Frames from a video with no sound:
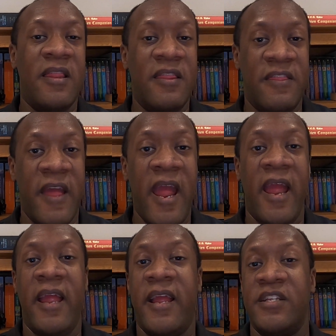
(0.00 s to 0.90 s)

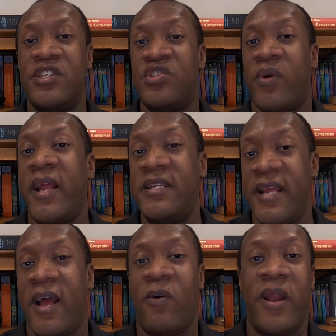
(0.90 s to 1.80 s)
They can strike
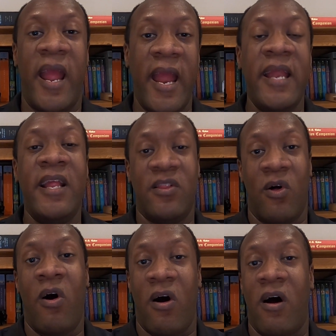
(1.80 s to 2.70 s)
down any
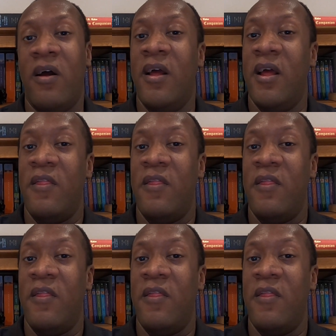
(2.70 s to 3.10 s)
law